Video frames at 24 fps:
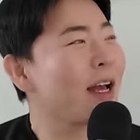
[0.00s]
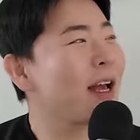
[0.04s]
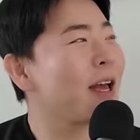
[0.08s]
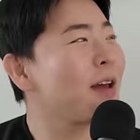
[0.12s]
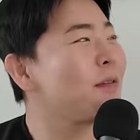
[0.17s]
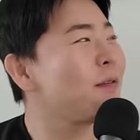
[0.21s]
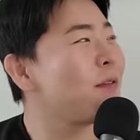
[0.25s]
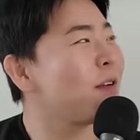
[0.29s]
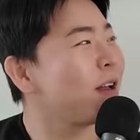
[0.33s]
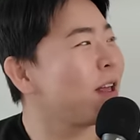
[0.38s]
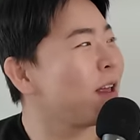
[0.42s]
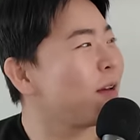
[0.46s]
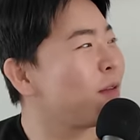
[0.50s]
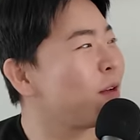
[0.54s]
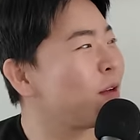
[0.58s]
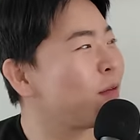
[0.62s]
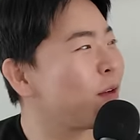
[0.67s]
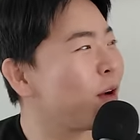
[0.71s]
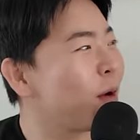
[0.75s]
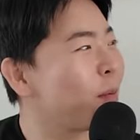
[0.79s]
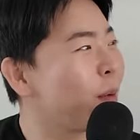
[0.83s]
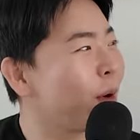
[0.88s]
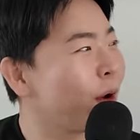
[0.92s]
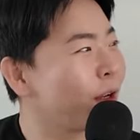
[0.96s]
I can forgive you
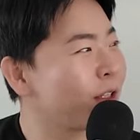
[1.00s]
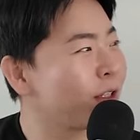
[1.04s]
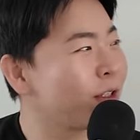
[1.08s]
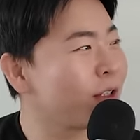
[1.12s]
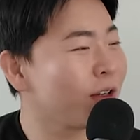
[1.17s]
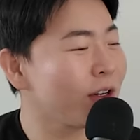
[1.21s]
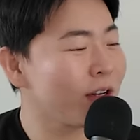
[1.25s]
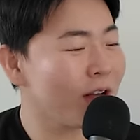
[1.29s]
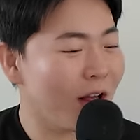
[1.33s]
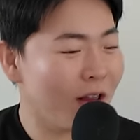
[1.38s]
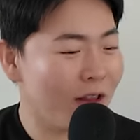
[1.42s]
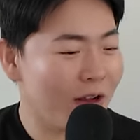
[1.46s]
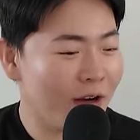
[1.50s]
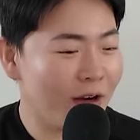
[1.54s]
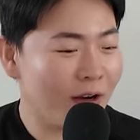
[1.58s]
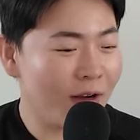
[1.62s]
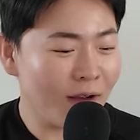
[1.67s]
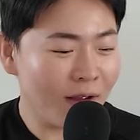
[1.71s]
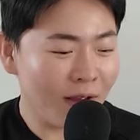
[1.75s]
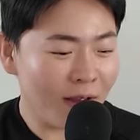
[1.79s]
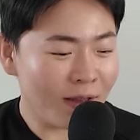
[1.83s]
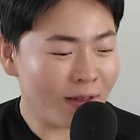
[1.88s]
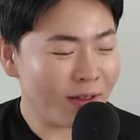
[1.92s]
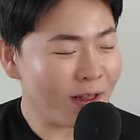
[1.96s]
for oh, personal sorry. color
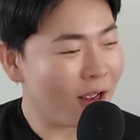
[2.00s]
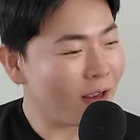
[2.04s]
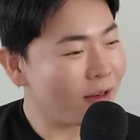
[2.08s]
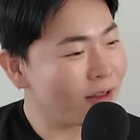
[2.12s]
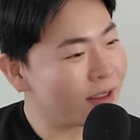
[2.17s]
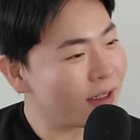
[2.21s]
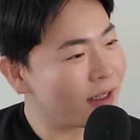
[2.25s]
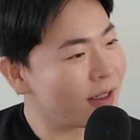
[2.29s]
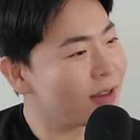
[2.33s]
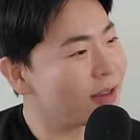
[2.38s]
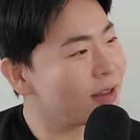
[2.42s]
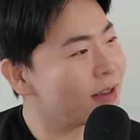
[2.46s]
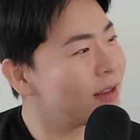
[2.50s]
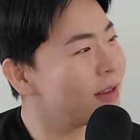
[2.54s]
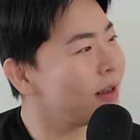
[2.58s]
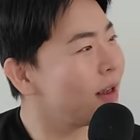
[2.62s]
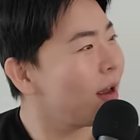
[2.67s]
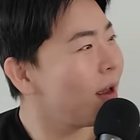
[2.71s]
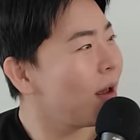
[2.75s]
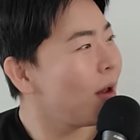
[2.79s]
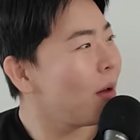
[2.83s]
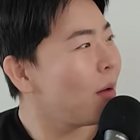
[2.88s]
nonsense.